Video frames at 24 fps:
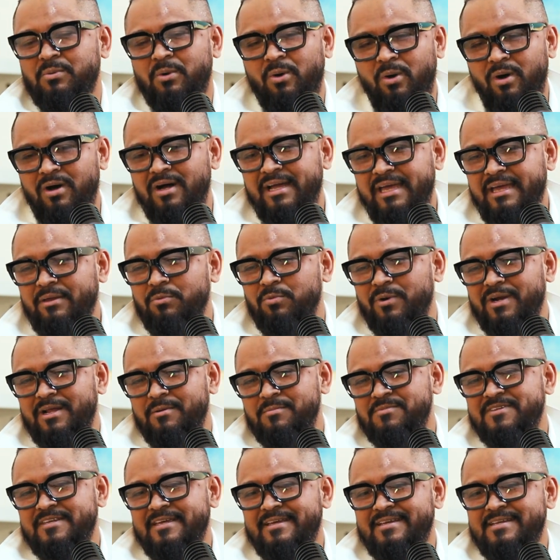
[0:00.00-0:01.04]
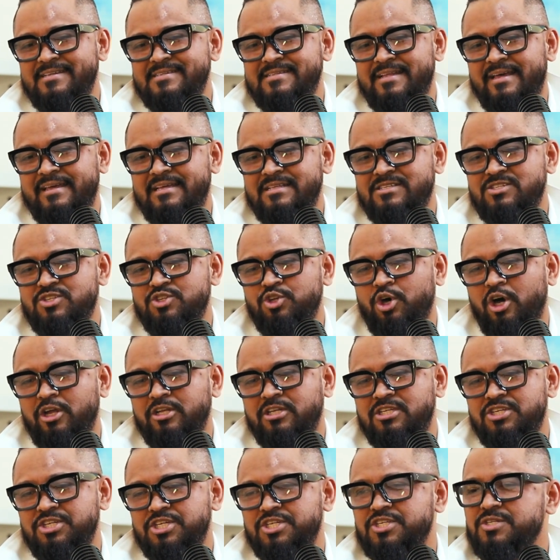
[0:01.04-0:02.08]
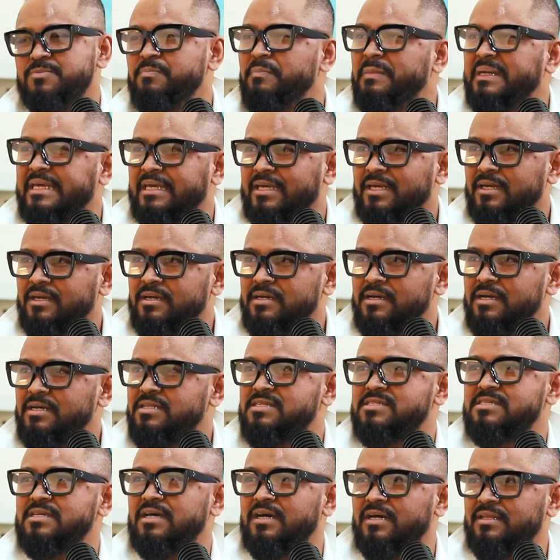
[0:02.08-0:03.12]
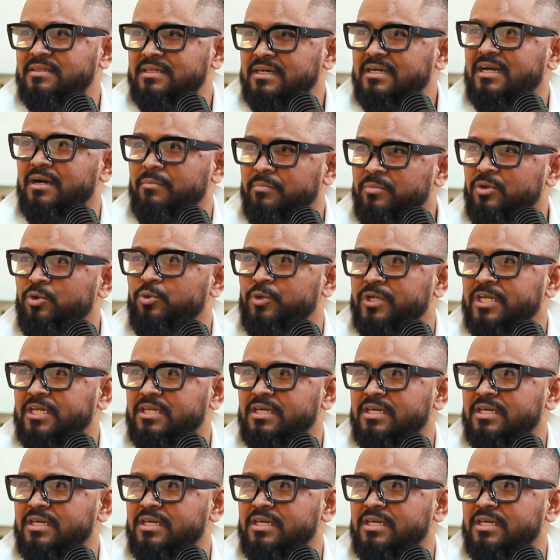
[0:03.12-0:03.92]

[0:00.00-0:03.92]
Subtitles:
again, what I'm saying is like it's not just me, it's the community.